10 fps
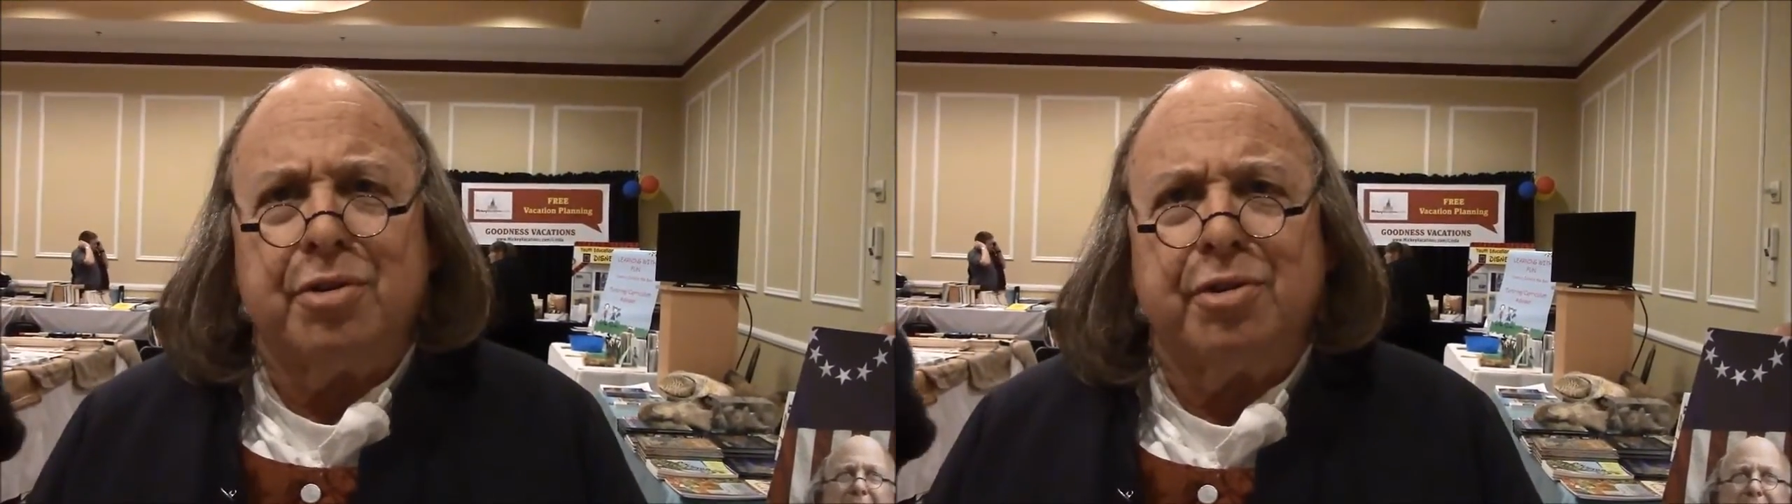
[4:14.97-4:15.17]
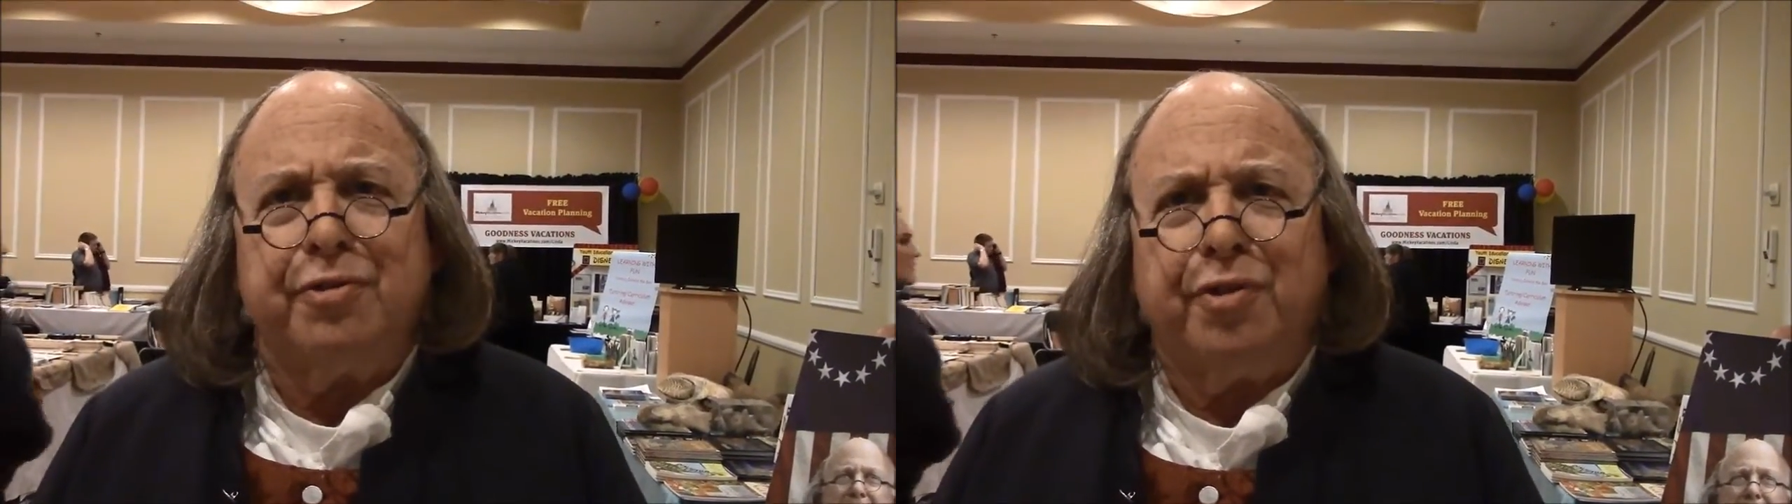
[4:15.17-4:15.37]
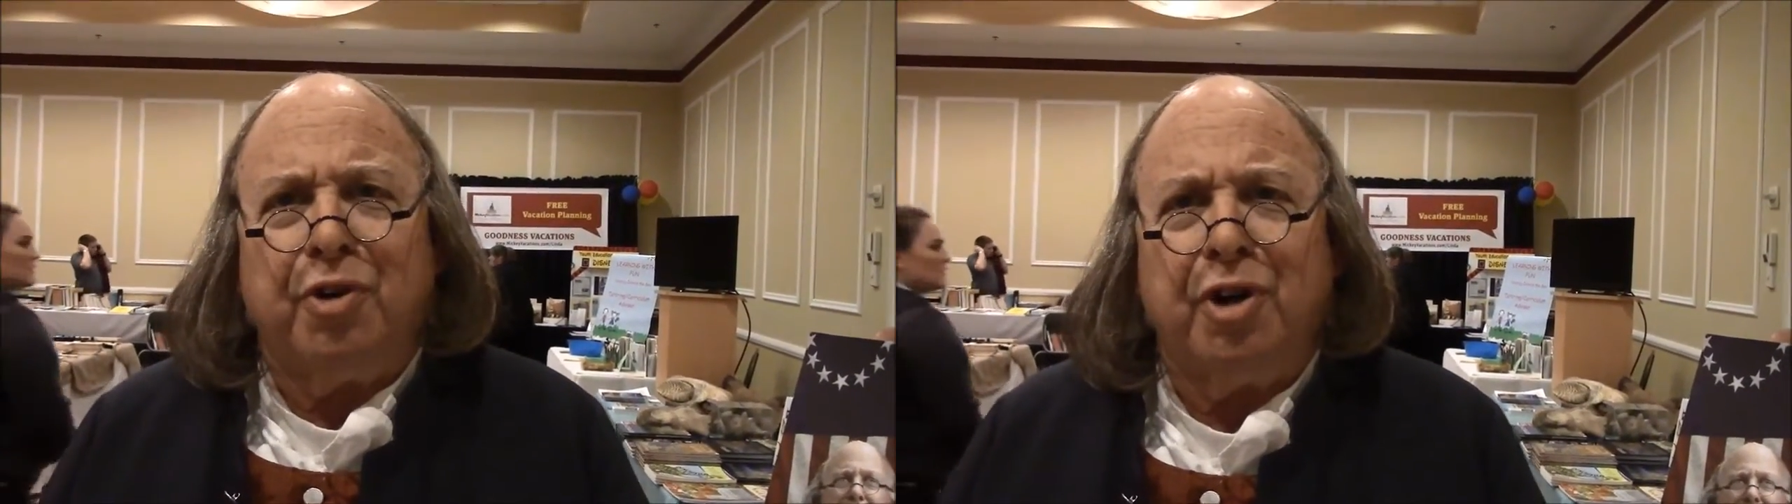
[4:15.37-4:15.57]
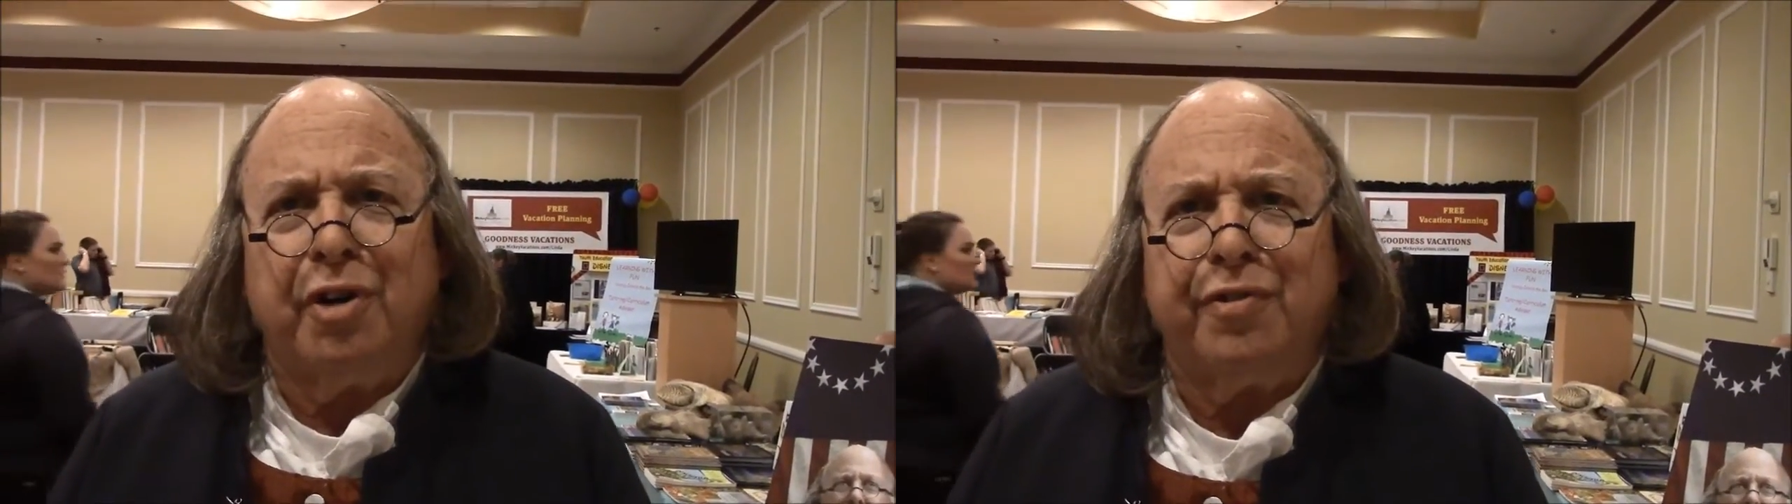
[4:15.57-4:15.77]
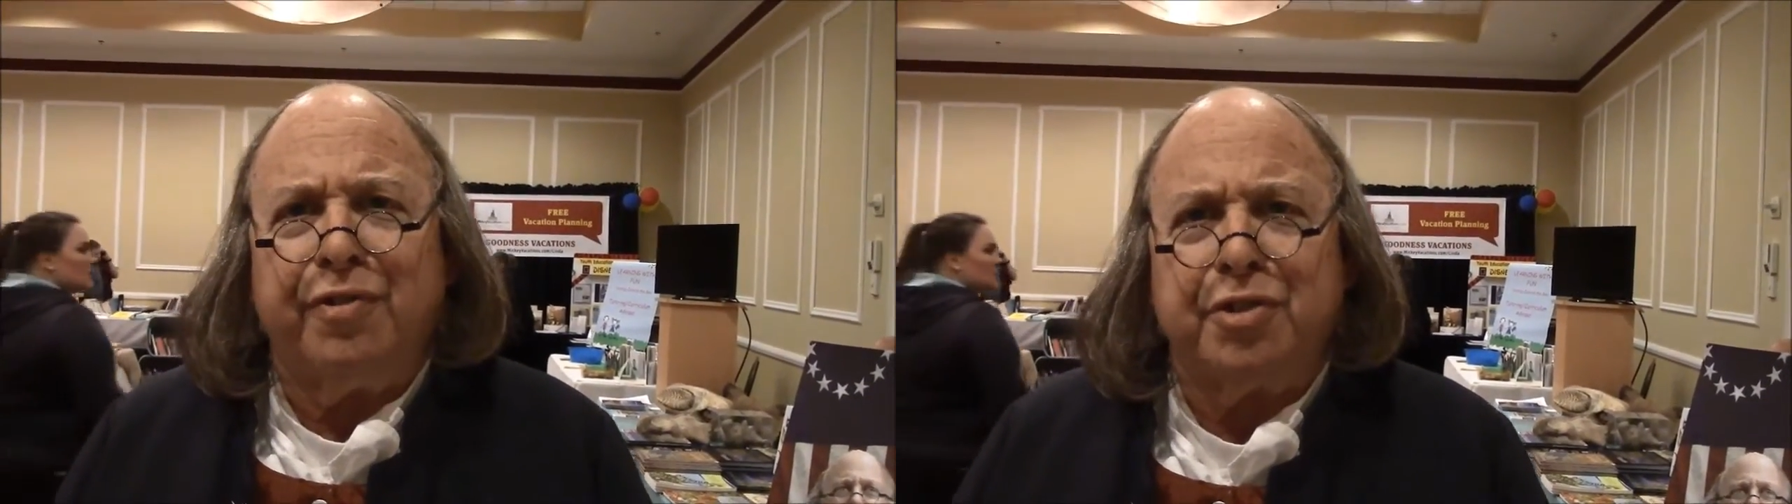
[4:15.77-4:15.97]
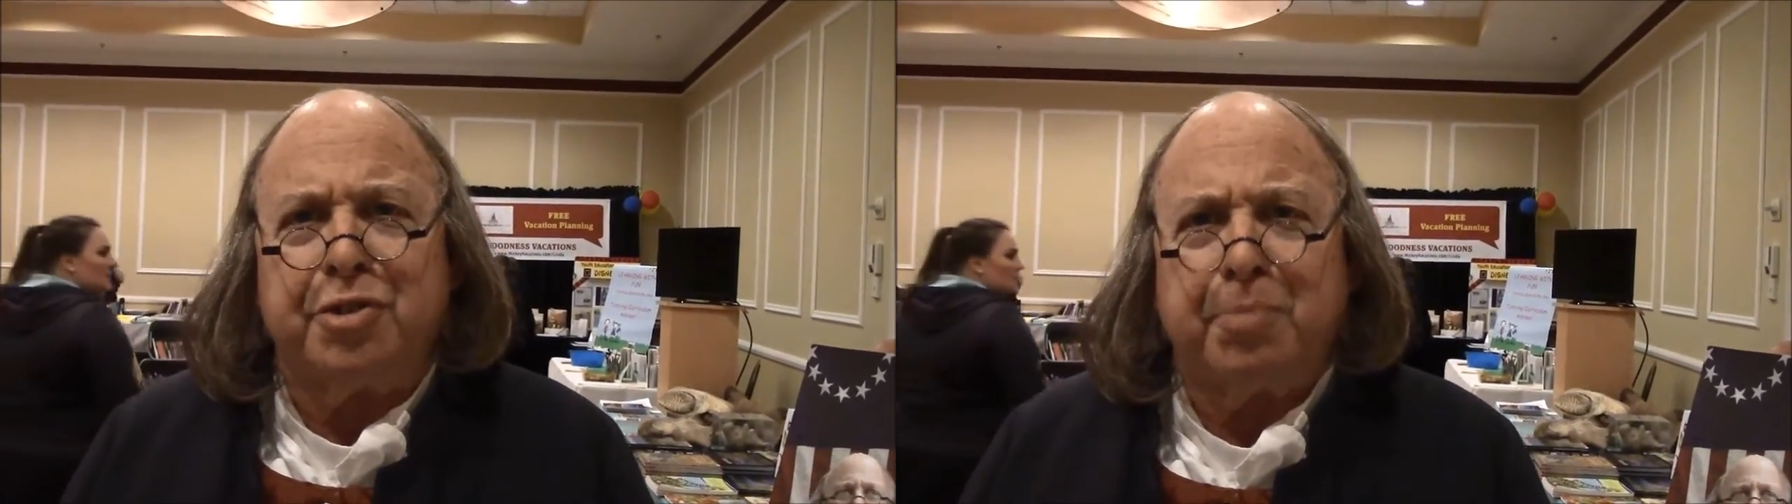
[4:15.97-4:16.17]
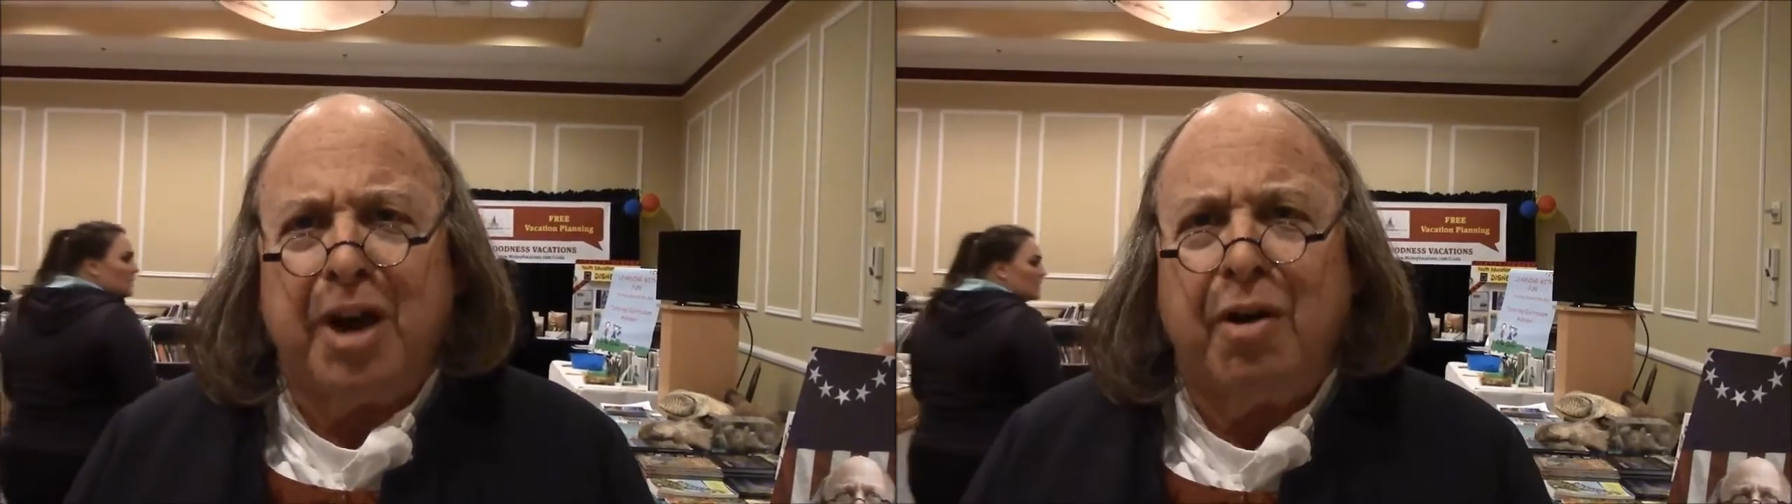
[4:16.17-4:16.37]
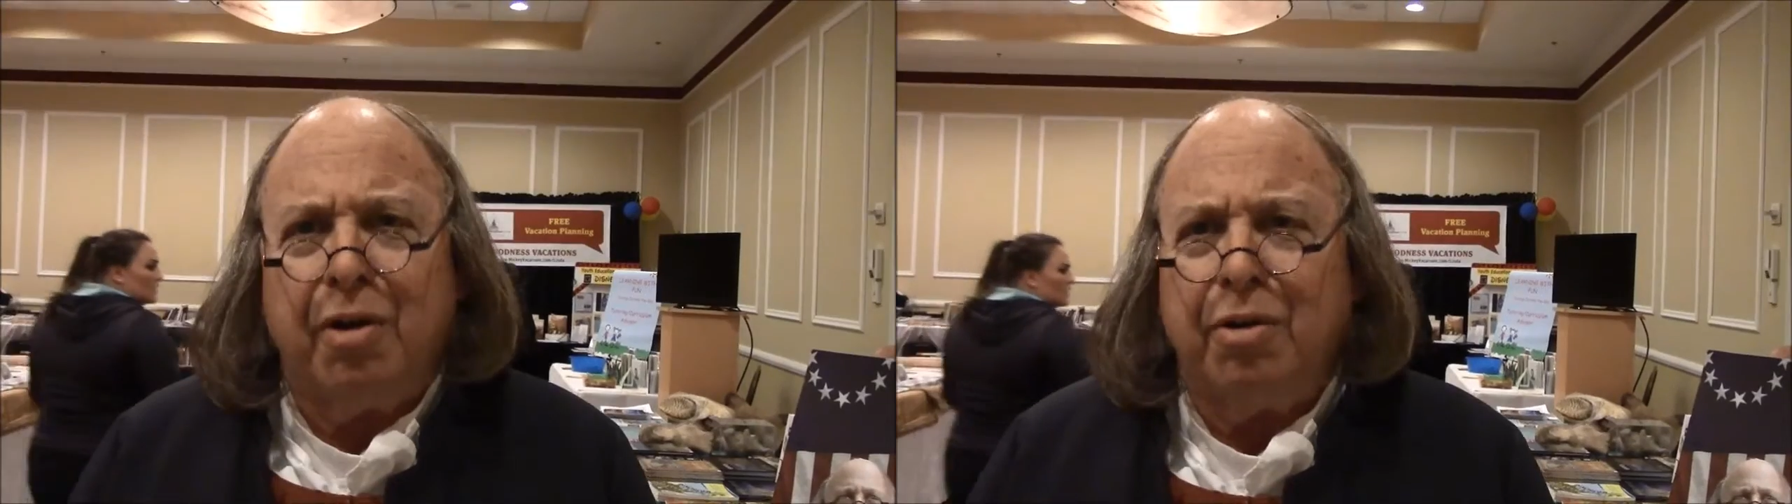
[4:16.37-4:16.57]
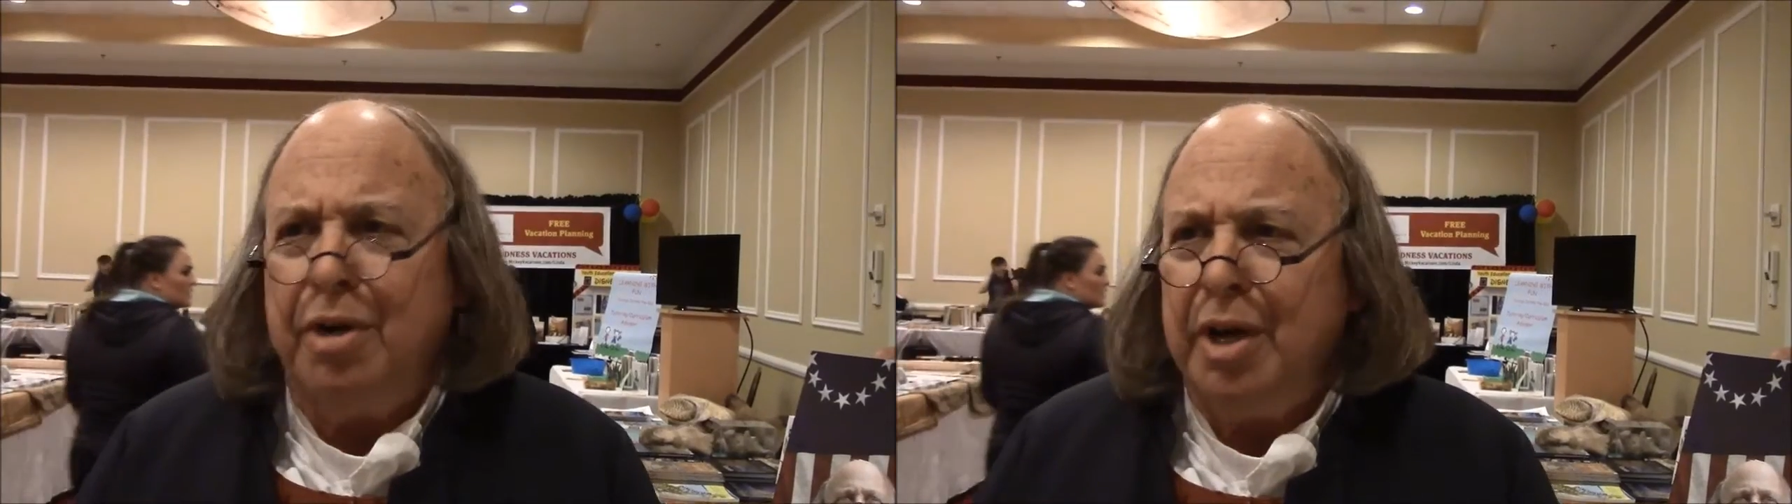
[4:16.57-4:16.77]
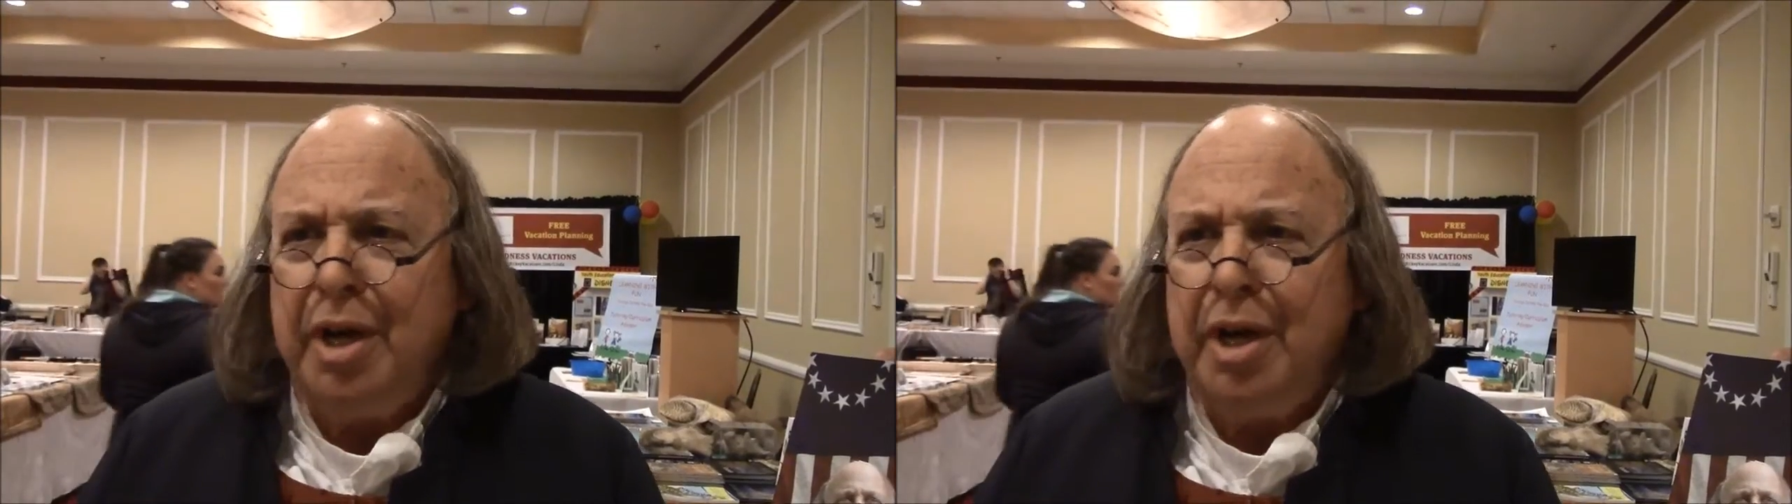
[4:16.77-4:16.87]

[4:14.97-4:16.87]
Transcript: to the fall of a sparrow,